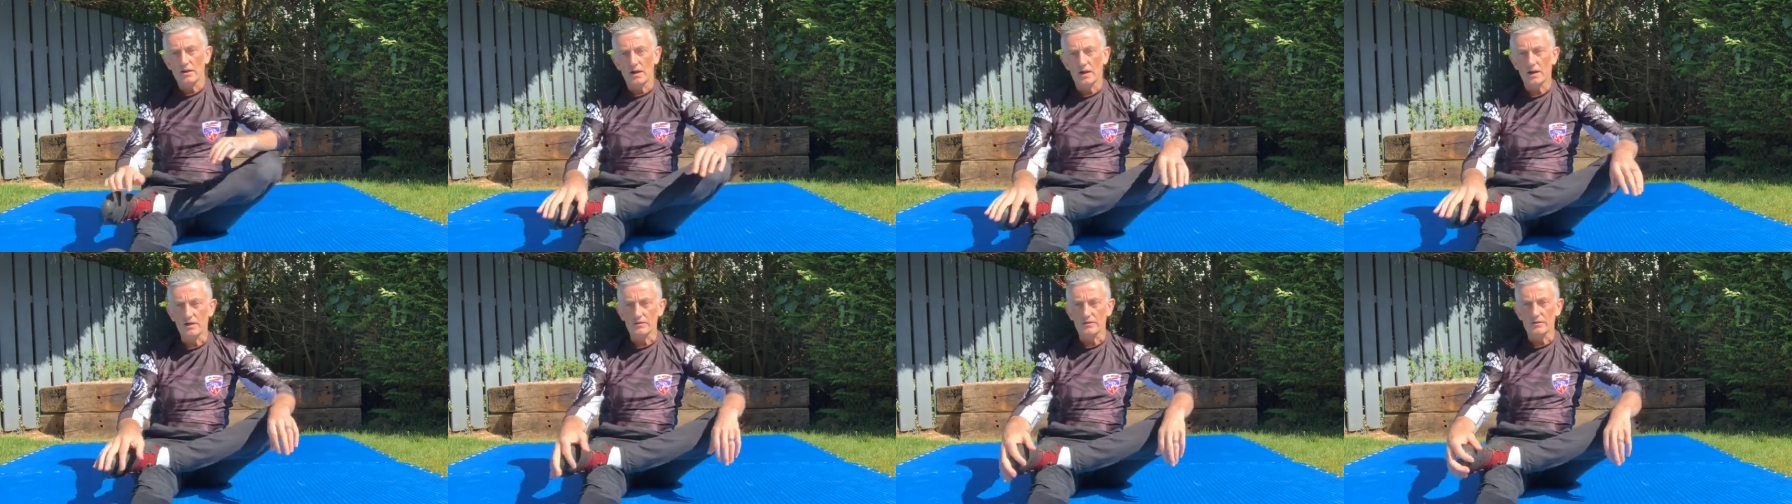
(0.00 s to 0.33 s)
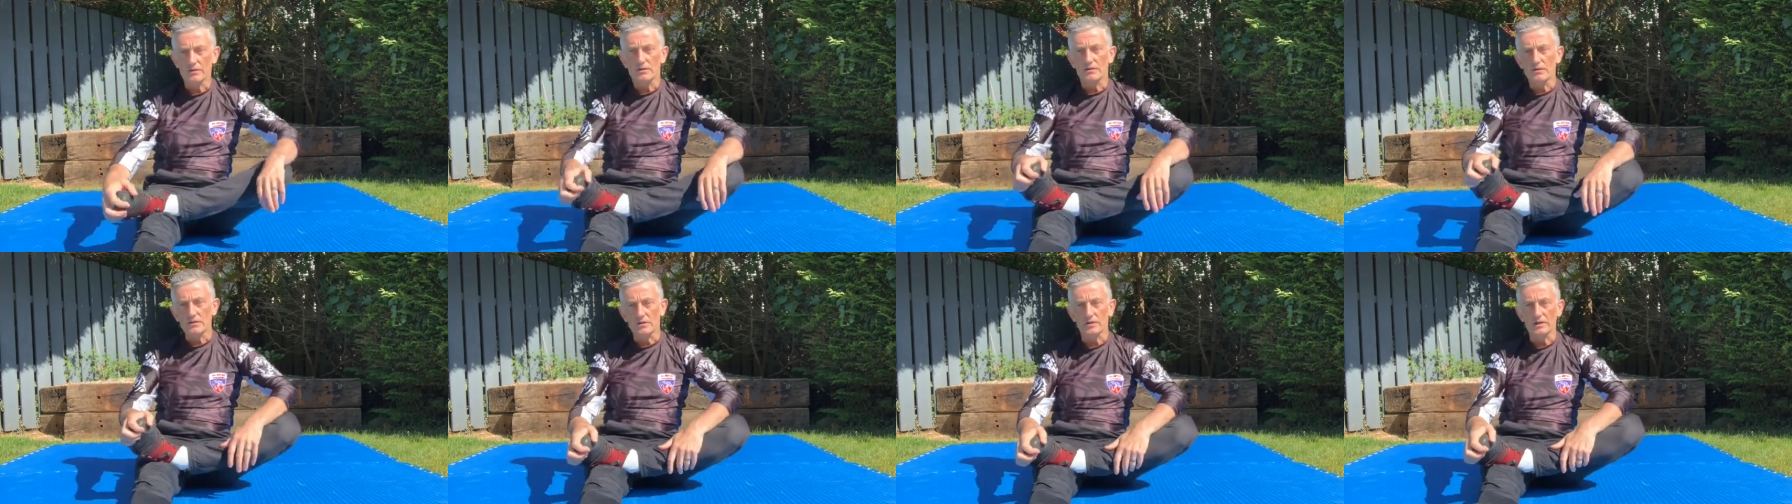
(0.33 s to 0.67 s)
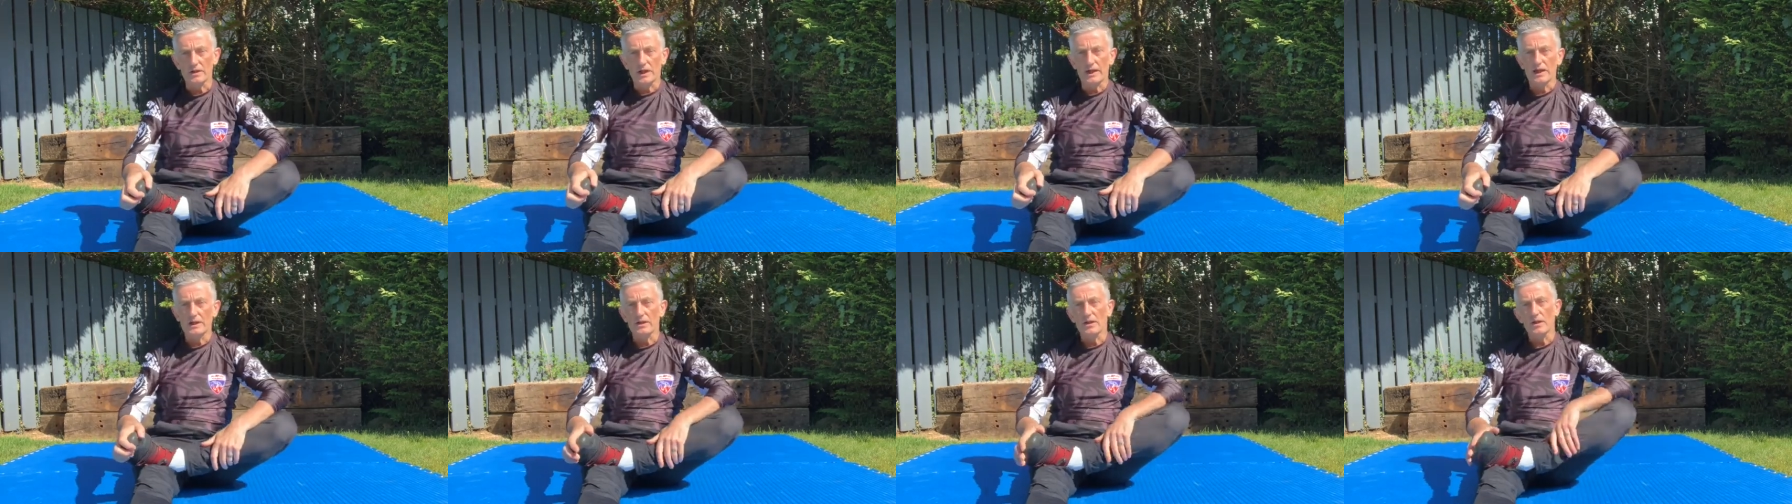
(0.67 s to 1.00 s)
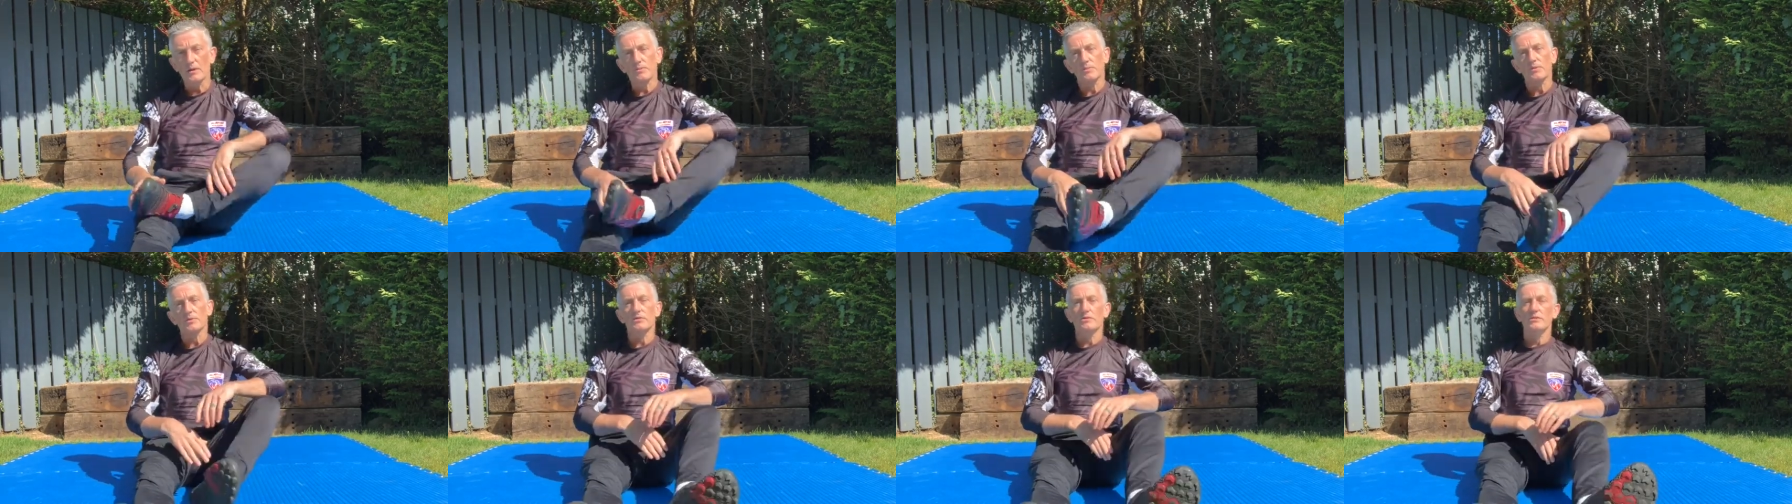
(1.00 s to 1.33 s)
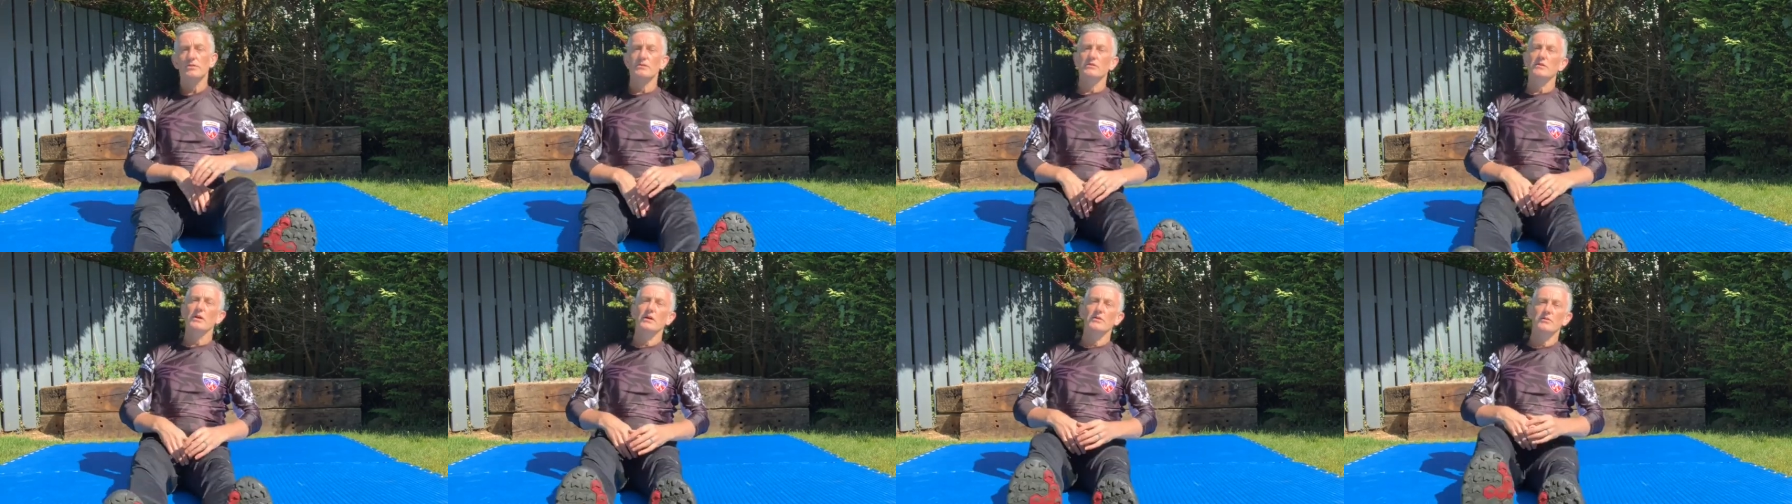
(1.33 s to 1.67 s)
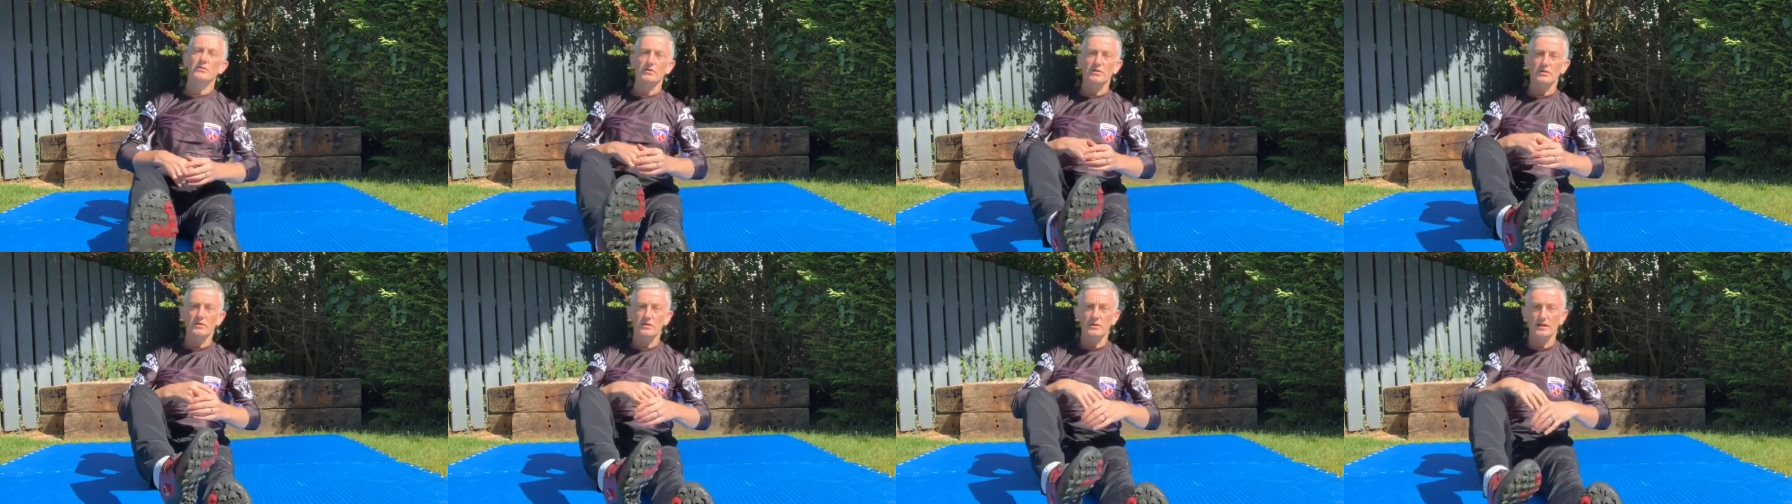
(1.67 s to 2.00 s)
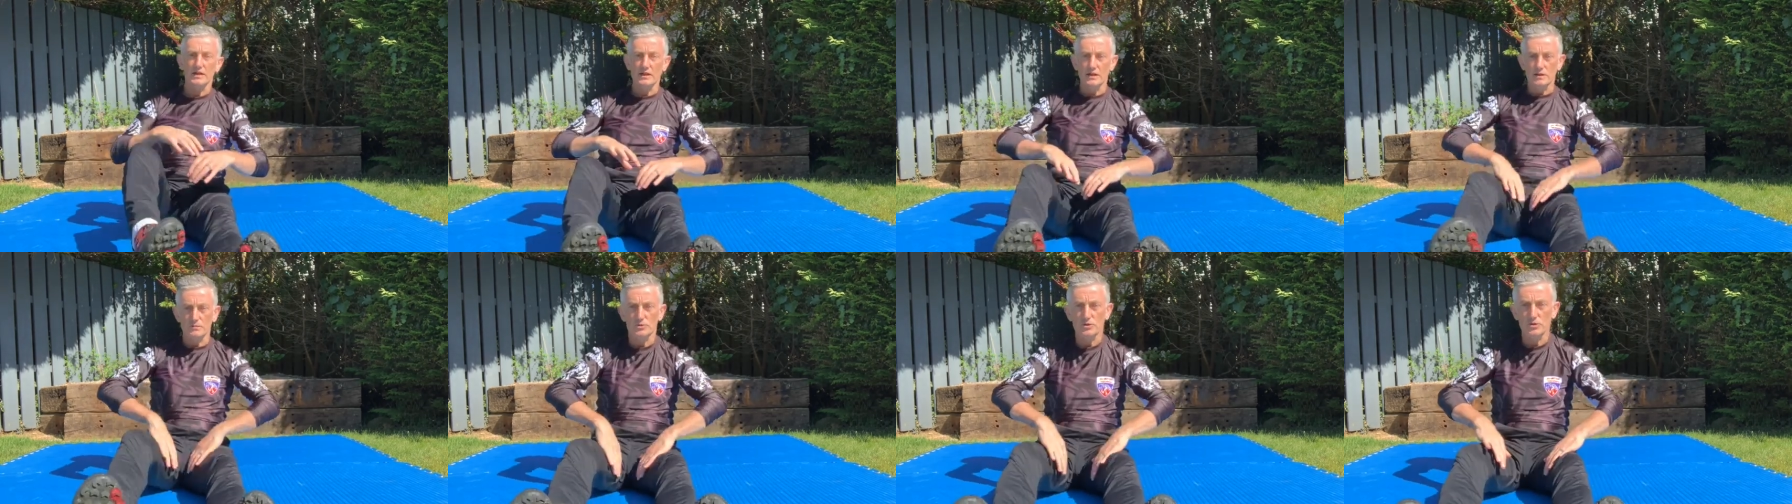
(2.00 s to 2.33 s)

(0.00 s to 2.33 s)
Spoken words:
have your leg up, have your other leg up,